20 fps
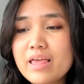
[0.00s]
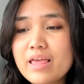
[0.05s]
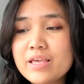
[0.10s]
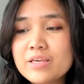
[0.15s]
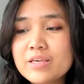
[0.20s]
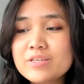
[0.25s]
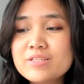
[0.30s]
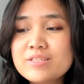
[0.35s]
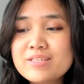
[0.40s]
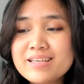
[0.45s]

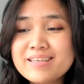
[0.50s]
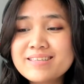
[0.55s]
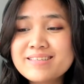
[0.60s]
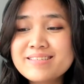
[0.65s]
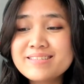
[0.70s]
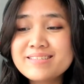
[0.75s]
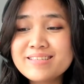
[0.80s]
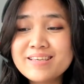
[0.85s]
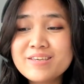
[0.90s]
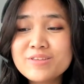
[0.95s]
It could like
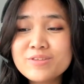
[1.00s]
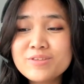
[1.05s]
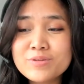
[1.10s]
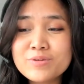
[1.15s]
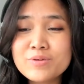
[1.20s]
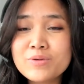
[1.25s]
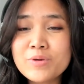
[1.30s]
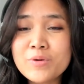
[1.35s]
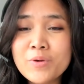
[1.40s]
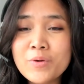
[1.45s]
see
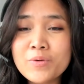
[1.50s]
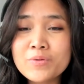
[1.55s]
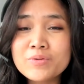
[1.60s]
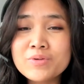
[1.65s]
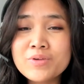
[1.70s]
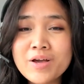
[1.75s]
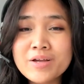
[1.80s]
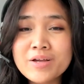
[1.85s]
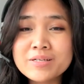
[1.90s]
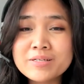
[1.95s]
through your
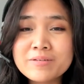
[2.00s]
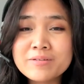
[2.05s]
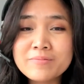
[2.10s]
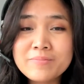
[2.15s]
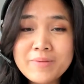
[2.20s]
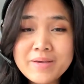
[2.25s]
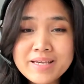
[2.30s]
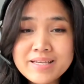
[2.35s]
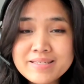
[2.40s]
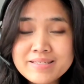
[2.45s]
own cognitive
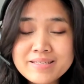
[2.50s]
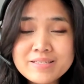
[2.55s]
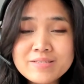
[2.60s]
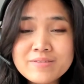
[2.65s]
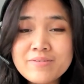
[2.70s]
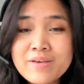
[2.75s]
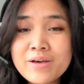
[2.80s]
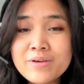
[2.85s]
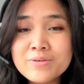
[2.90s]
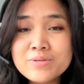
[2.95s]
biases
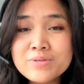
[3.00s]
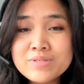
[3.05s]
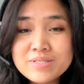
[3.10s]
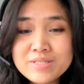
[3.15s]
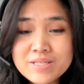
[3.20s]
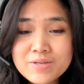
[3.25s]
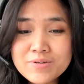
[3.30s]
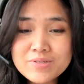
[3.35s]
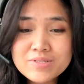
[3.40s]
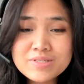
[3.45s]
of how you
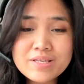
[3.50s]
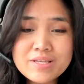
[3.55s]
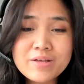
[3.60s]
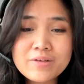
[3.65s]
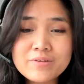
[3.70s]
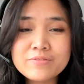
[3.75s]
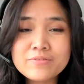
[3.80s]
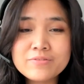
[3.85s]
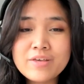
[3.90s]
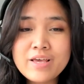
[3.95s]
see
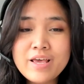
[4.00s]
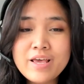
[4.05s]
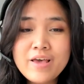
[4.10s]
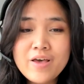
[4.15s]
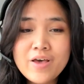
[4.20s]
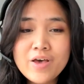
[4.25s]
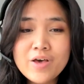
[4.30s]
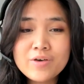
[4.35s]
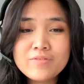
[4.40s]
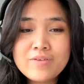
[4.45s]
yourself,
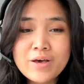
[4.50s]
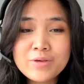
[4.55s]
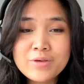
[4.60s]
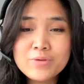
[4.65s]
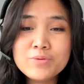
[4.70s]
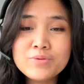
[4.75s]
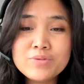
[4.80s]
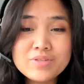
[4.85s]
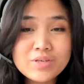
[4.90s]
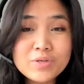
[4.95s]
of how
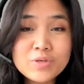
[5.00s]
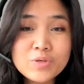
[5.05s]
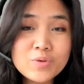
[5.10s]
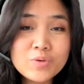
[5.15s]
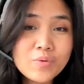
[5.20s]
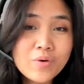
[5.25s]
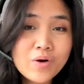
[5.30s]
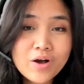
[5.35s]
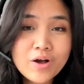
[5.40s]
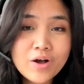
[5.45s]
you think
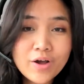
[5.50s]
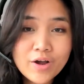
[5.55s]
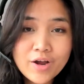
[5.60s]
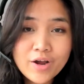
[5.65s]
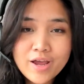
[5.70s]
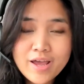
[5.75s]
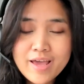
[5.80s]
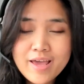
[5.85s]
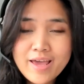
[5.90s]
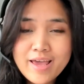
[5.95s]
you
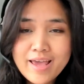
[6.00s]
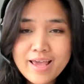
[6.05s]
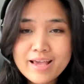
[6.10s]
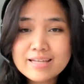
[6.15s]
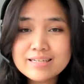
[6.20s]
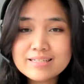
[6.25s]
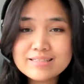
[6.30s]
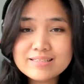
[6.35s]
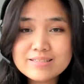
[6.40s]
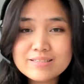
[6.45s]
are,
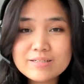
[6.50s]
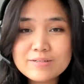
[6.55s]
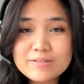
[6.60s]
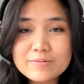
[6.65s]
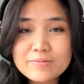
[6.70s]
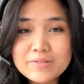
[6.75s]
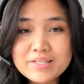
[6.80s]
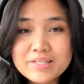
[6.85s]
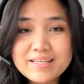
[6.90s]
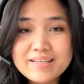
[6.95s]
and
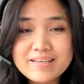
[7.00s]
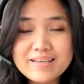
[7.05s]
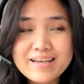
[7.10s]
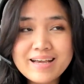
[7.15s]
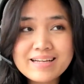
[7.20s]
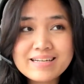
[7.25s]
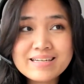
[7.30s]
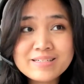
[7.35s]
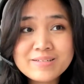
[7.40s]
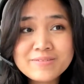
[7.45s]
really
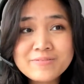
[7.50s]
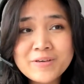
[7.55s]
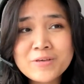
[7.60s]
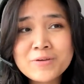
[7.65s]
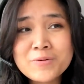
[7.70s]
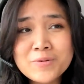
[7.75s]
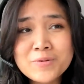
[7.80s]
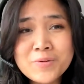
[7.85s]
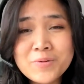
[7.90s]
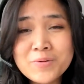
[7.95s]
identify
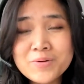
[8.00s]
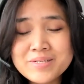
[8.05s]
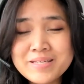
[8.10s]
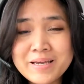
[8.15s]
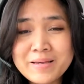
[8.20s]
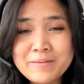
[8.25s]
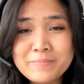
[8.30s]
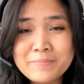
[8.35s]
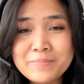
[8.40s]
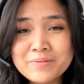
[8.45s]
your core
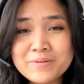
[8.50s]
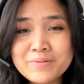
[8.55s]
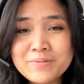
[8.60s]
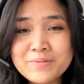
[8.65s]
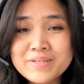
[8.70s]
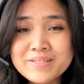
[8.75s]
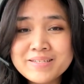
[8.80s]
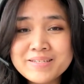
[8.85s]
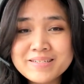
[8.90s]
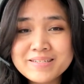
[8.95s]
type,
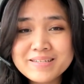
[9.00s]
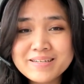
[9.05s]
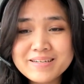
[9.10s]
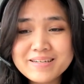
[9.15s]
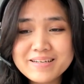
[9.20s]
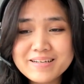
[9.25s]
which